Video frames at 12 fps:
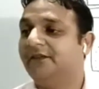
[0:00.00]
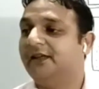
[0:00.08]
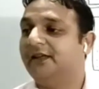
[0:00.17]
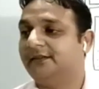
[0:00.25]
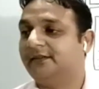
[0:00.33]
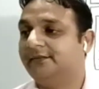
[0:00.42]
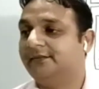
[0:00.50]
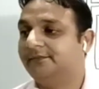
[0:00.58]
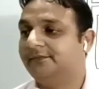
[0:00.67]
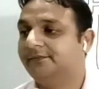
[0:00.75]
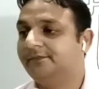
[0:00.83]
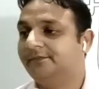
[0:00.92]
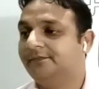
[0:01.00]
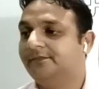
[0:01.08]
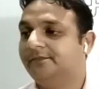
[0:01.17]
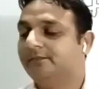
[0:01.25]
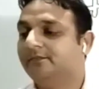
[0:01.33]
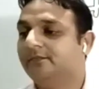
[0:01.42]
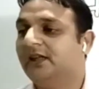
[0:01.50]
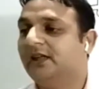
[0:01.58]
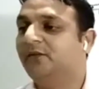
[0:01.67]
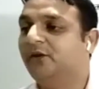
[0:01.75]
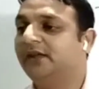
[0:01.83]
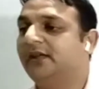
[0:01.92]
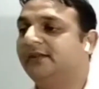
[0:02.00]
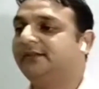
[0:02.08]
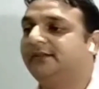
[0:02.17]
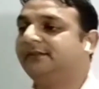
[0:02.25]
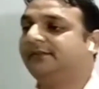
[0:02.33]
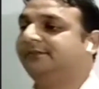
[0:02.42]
Hurry up fast. I want the